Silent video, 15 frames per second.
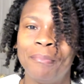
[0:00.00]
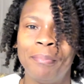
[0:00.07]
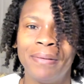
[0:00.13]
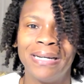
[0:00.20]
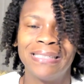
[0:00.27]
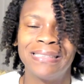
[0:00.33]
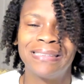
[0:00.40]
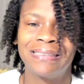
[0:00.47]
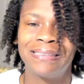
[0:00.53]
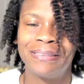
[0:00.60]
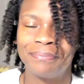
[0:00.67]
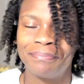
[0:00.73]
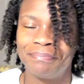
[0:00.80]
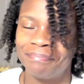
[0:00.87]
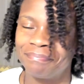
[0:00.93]
but
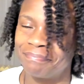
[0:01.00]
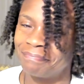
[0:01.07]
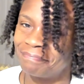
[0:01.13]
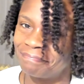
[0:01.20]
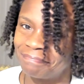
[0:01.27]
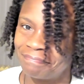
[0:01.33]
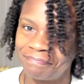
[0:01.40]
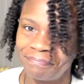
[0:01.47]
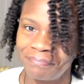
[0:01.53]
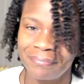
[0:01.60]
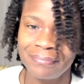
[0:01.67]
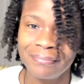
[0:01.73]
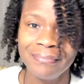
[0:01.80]
as